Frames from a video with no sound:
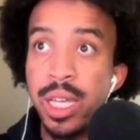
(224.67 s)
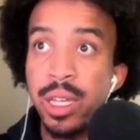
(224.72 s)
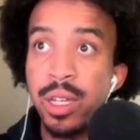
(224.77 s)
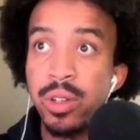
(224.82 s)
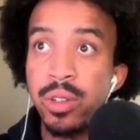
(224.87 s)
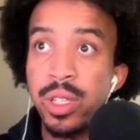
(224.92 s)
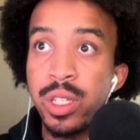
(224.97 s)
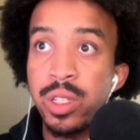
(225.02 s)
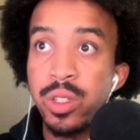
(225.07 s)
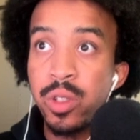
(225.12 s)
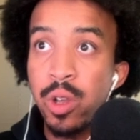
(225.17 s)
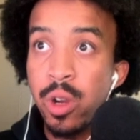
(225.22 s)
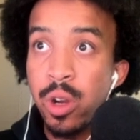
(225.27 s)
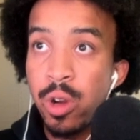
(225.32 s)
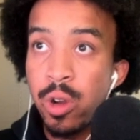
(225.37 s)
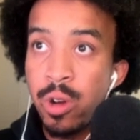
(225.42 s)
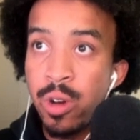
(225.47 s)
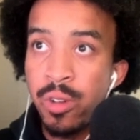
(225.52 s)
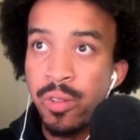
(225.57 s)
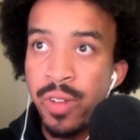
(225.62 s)
This started
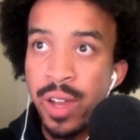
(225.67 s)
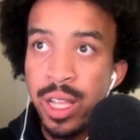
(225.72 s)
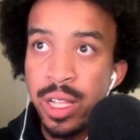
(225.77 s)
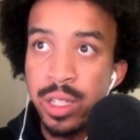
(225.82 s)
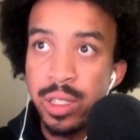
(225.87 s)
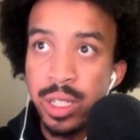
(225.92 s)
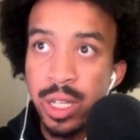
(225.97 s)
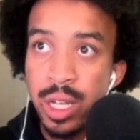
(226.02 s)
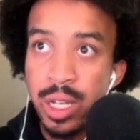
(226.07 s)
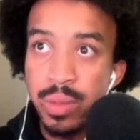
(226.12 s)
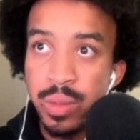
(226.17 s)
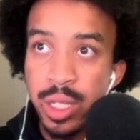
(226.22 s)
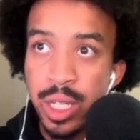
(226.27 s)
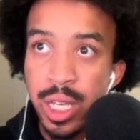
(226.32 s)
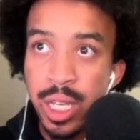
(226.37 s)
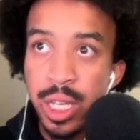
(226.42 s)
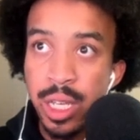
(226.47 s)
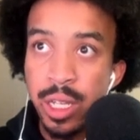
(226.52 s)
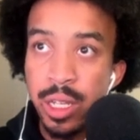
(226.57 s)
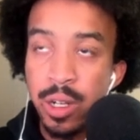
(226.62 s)
on Valentine's
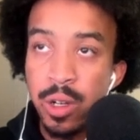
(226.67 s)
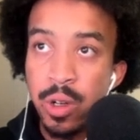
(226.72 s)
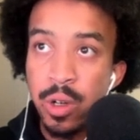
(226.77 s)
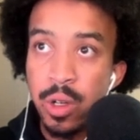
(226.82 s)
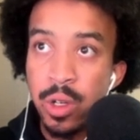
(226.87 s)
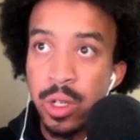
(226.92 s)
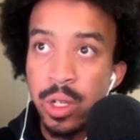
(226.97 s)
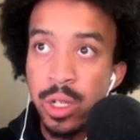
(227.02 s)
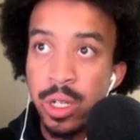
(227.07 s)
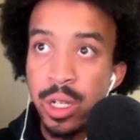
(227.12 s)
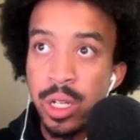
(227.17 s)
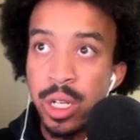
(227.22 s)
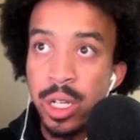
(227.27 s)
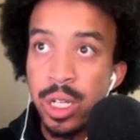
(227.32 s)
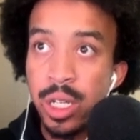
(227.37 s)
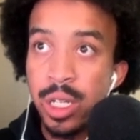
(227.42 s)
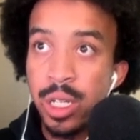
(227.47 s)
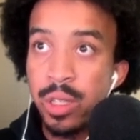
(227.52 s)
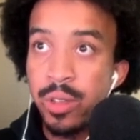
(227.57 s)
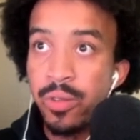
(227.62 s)
Day on
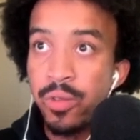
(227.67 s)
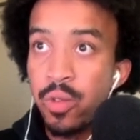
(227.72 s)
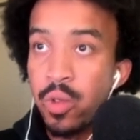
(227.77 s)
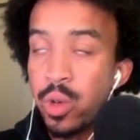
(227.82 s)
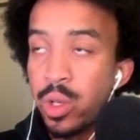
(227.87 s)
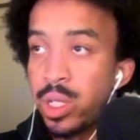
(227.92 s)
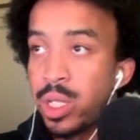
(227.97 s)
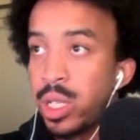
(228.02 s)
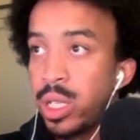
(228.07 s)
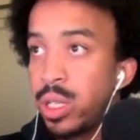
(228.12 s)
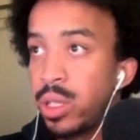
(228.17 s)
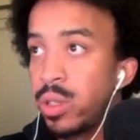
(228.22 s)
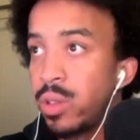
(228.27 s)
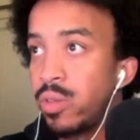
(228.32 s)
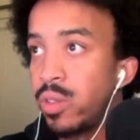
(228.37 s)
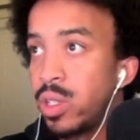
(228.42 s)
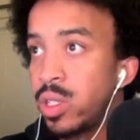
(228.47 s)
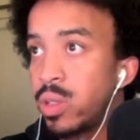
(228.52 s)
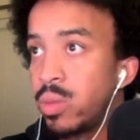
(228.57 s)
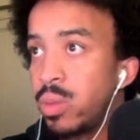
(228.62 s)
the 14th of
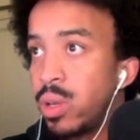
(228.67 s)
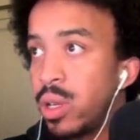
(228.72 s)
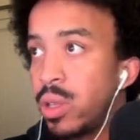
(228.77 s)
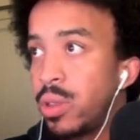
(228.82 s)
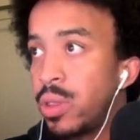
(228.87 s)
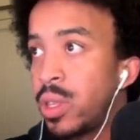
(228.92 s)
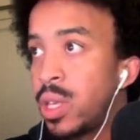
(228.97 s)
this month.